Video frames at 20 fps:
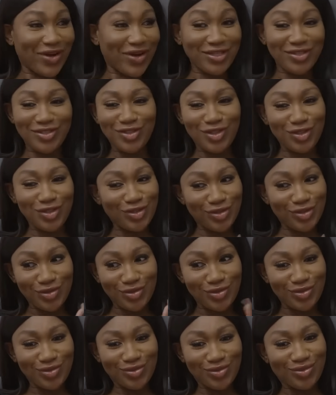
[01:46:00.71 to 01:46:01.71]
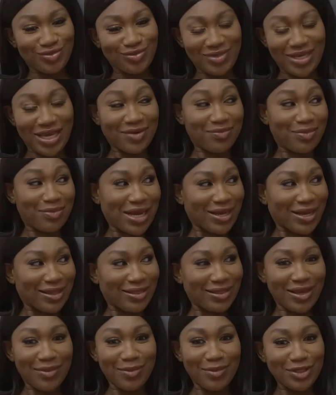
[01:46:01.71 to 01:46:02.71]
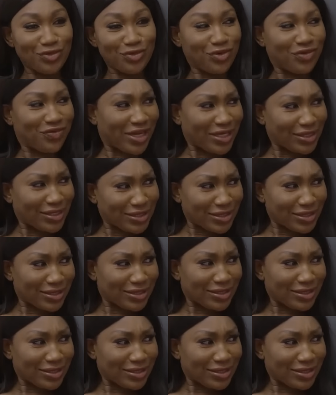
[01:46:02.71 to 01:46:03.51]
friends just to get back at them as revenge?